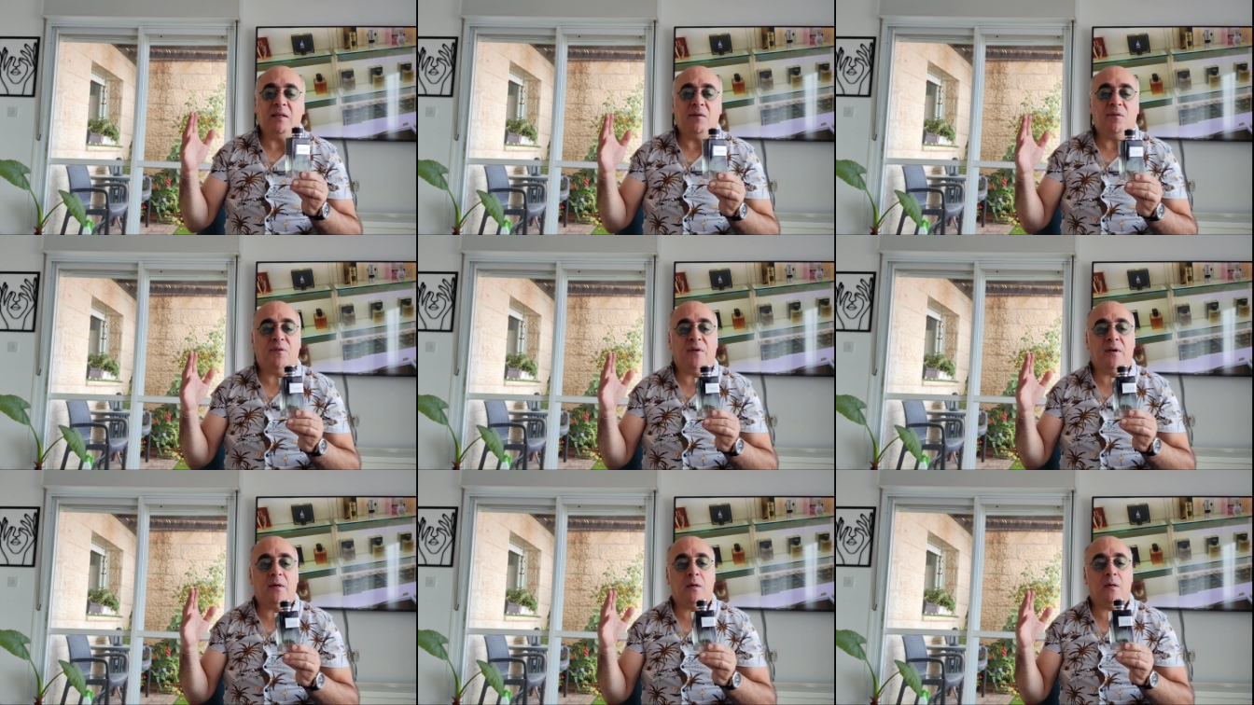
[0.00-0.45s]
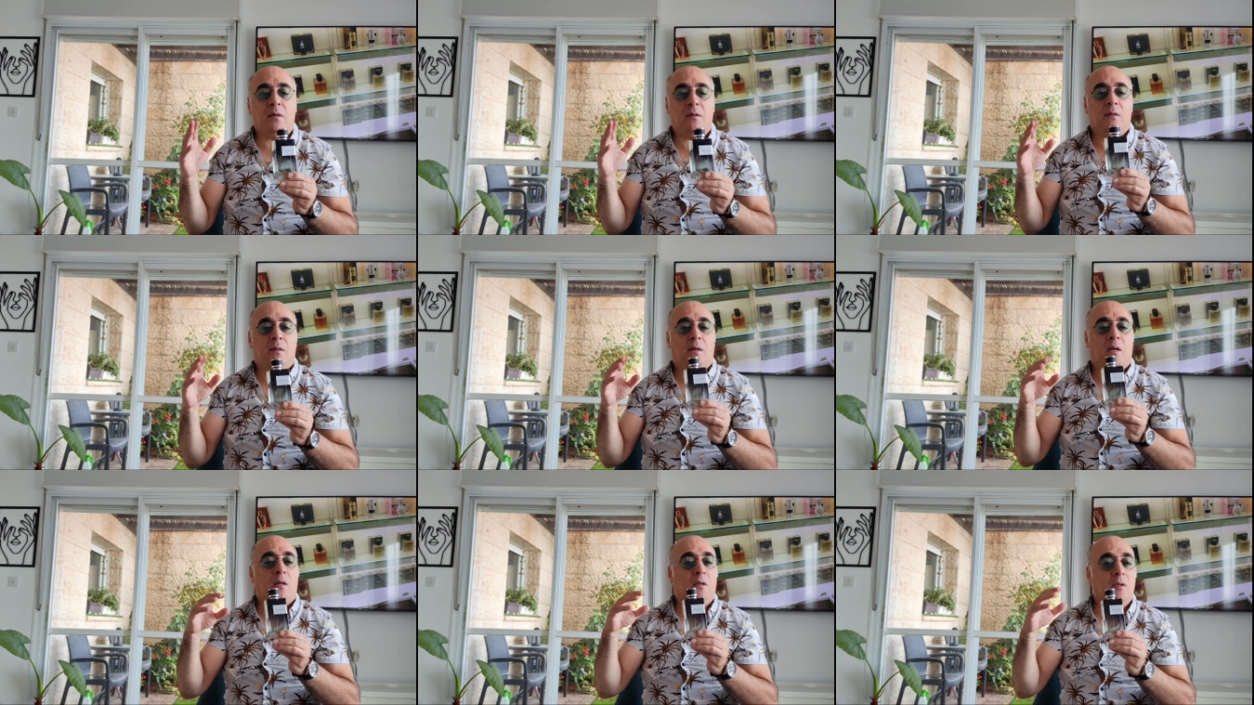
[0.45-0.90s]

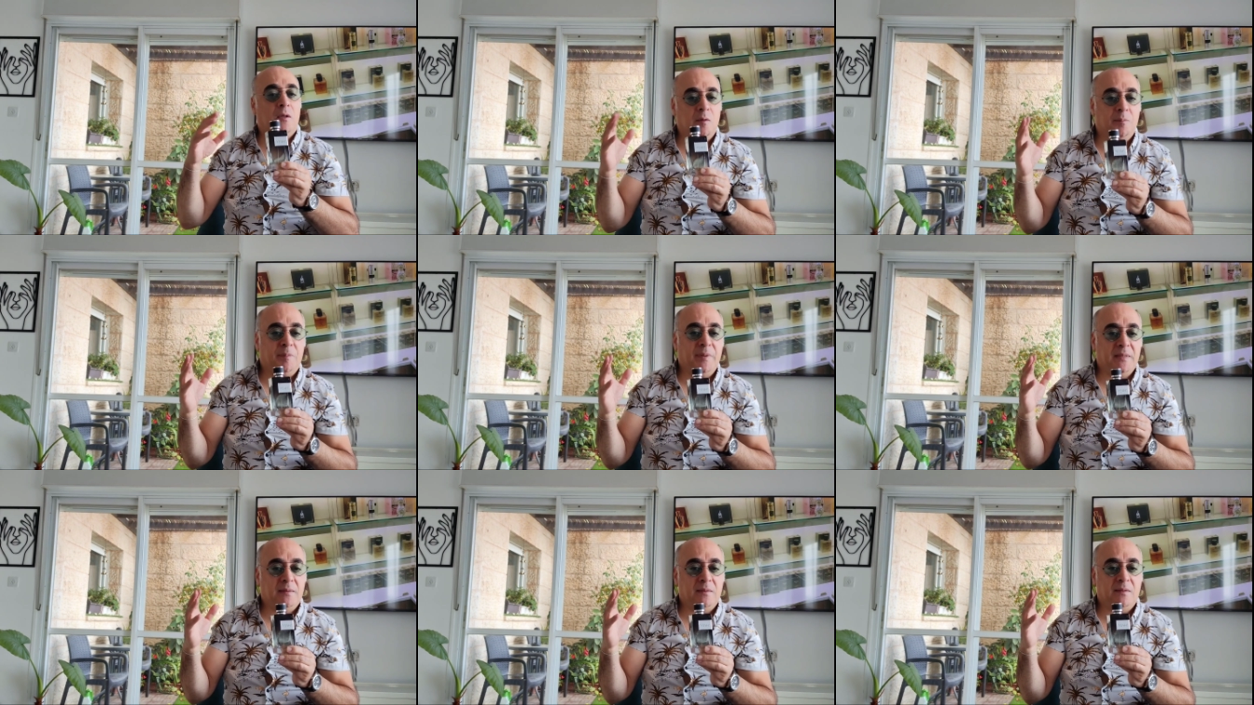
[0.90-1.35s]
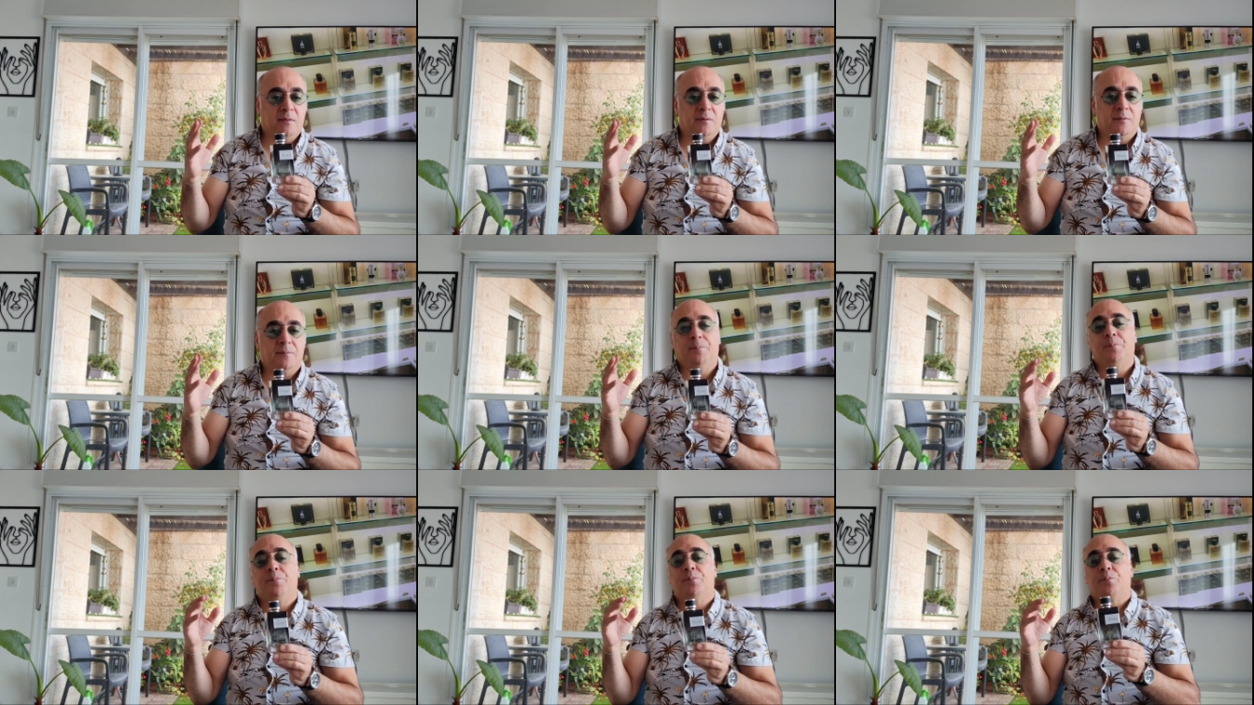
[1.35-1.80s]
differ a little bit.